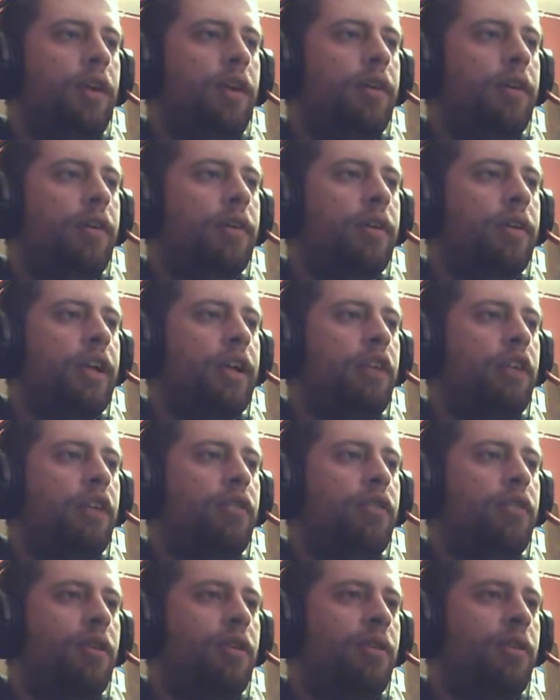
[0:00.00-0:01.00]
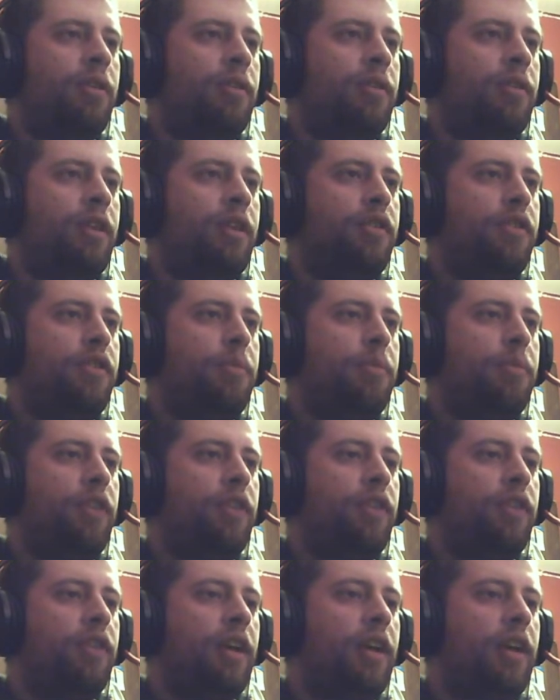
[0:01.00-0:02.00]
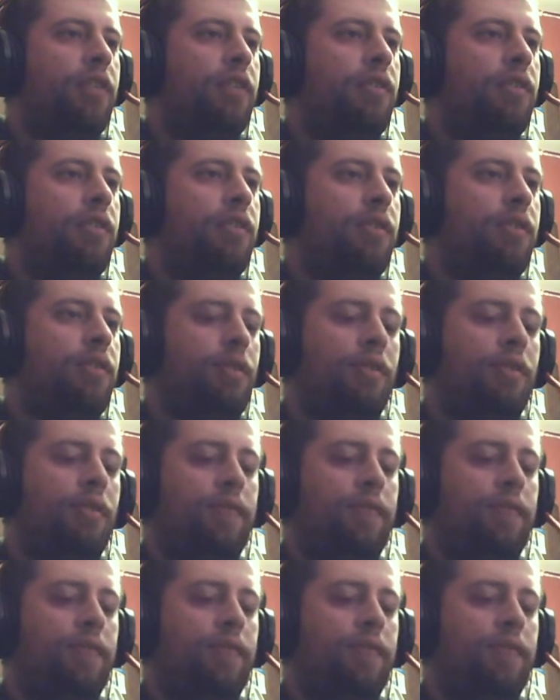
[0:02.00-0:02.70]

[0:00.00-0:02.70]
Right, okay, so there's the briefcase.